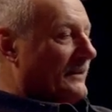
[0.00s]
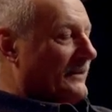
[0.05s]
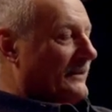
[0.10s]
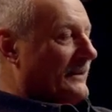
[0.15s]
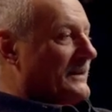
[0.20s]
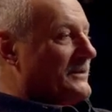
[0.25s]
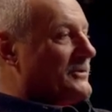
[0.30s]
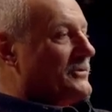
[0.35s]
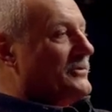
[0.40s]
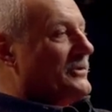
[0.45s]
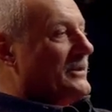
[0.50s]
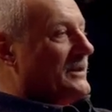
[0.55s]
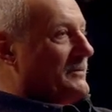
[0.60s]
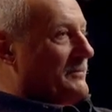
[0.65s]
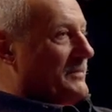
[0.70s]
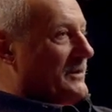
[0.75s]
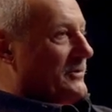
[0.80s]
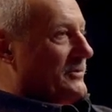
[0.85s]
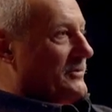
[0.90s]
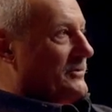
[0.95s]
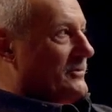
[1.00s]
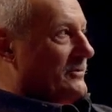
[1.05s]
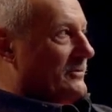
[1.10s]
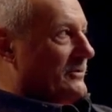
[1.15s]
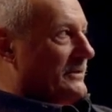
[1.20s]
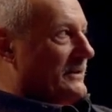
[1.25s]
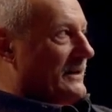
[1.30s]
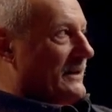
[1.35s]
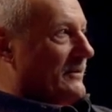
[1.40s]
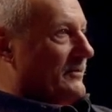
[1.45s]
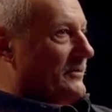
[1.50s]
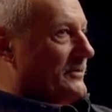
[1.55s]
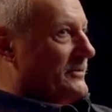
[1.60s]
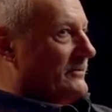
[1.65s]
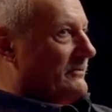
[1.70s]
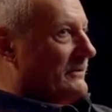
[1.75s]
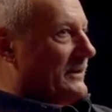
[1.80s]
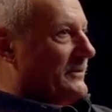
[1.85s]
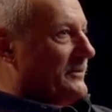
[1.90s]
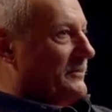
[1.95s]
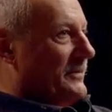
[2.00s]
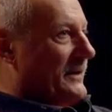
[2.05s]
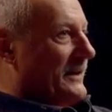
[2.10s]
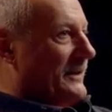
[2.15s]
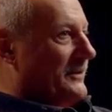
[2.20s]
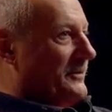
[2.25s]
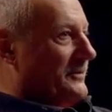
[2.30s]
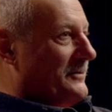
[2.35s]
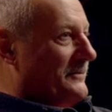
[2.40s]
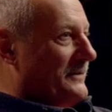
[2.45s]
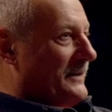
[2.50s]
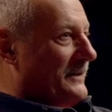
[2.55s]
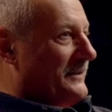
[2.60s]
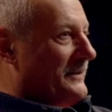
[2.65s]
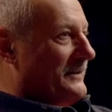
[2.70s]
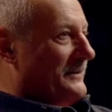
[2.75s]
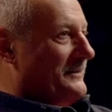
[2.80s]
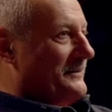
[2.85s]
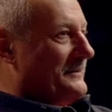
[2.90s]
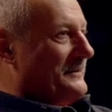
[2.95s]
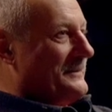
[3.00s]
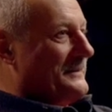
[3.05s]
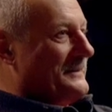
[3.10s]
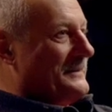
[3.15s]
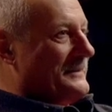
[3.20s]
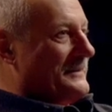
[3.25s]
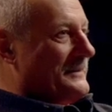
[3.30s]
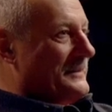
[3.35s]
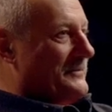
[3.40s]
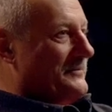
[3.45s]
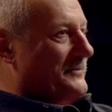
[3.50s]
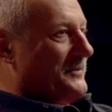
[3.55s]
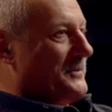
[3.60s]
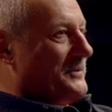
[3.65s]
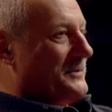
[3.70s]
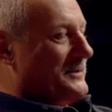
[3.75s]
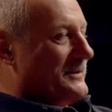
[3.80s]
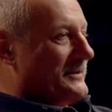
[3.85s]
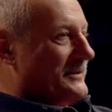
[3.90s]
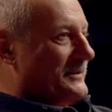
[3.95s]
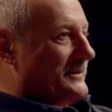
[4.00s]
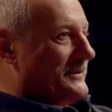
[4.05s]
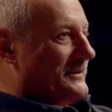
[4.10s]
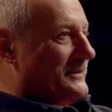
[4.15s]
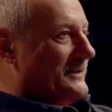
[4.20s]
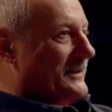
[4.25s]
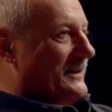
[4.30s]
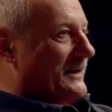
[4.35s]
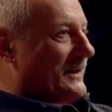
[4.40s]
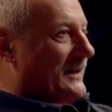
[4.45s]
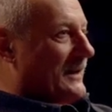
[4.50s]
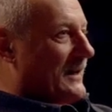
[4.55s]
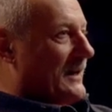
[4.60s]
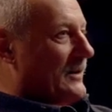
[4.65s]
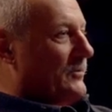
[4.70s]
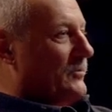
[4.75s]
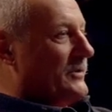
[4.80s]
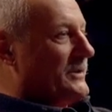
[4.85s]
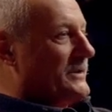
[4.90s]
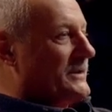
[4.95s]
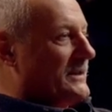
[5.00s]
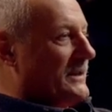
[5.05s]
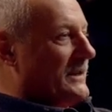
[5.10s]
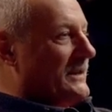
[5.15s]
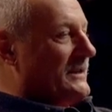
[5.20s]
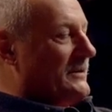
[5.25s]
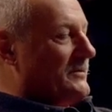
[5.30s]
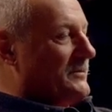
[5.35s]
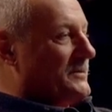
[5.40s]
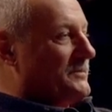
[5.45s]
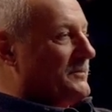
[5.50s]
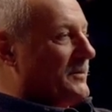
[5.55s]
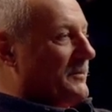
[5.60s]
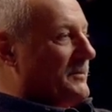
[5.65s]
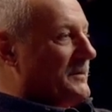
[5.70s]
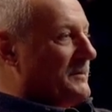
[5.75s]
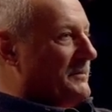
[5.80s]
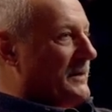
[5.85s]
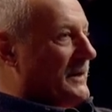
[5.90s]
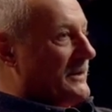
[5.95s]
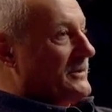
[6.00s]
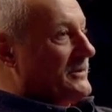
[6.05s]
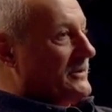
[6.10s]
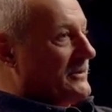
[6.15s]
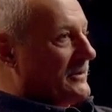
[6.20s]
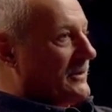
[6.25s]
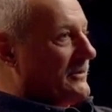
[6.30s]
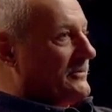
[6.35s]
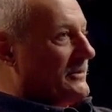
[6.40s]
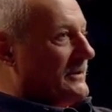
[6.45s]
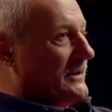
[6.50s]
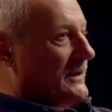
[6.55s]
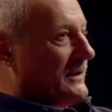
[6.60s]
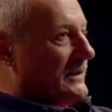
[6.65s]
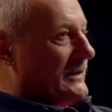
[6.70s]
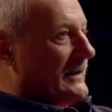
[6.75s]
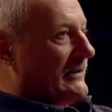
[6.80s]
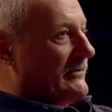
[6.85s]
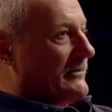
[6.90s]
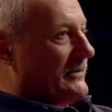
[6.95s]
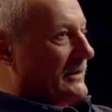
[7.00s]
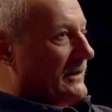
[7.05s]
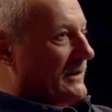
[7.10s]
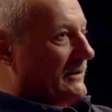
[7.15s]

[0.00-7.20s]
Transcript: that's tricky because you're now surrounded by a lot of other influences. I would say it was probably better to go to the art gallery in the